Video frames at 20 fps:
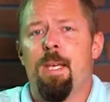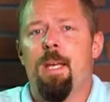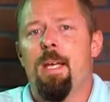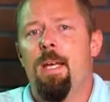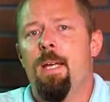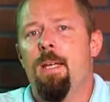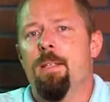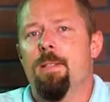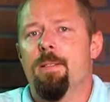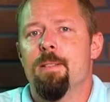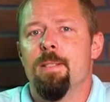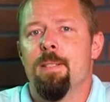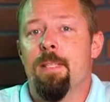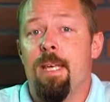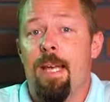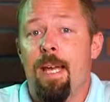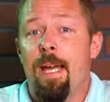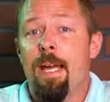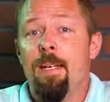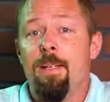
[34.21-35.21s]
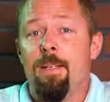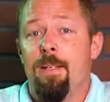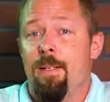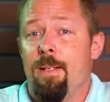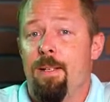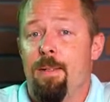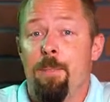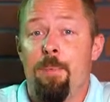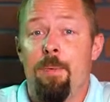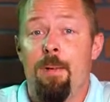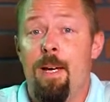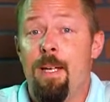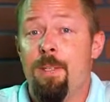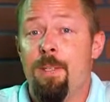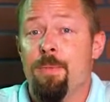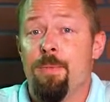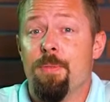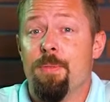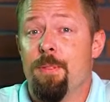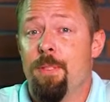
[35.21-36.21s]
In a Scania
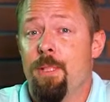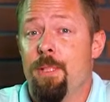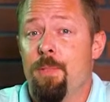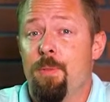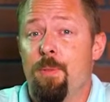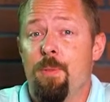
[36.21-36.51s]
press release,